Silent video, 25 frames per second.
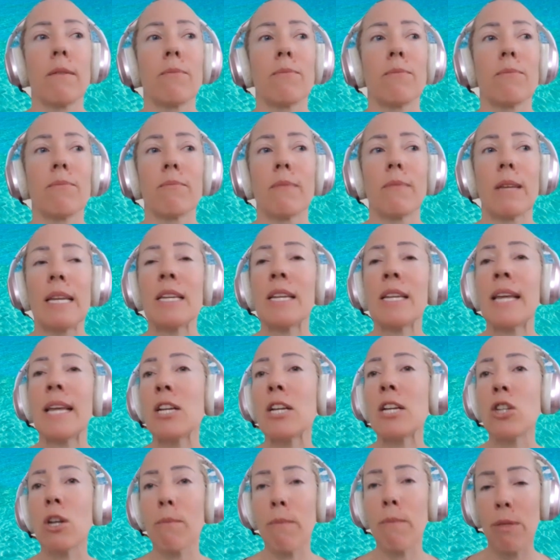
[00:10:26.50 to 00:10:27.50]

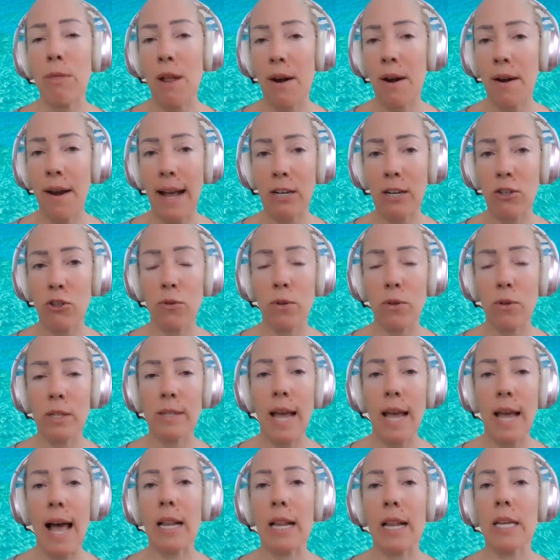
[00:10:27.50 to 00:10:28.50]
engaging with their natural
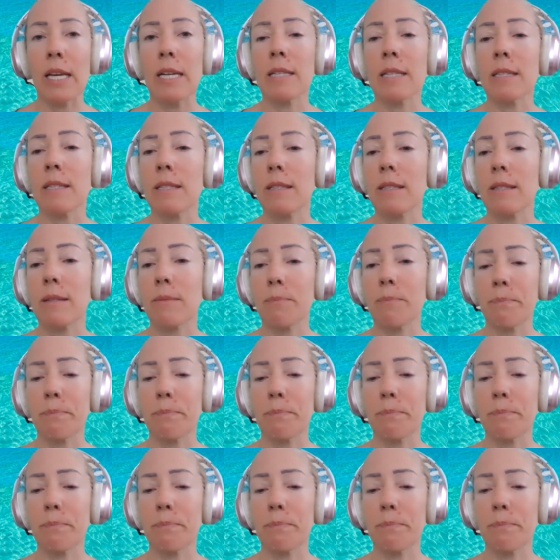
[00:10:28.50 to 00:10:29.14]
talents.